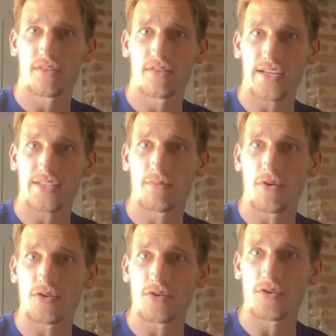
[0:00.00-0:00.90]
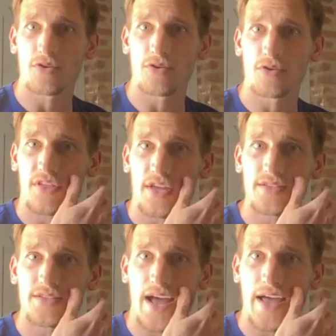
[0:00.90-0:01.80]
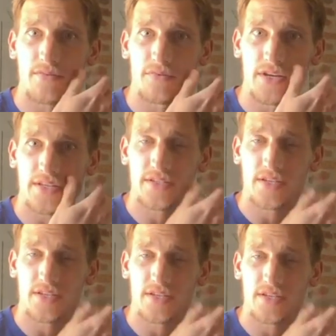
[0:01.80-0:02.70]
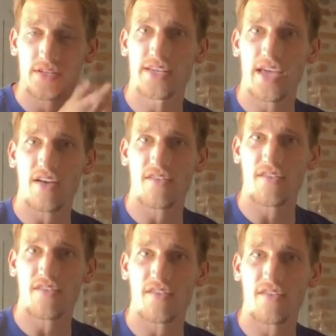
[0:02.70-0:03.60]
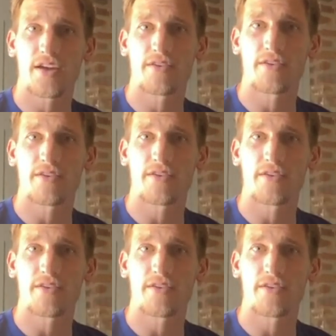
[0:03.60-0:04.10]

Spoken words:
That's the most important thing today. We need to get a victory here.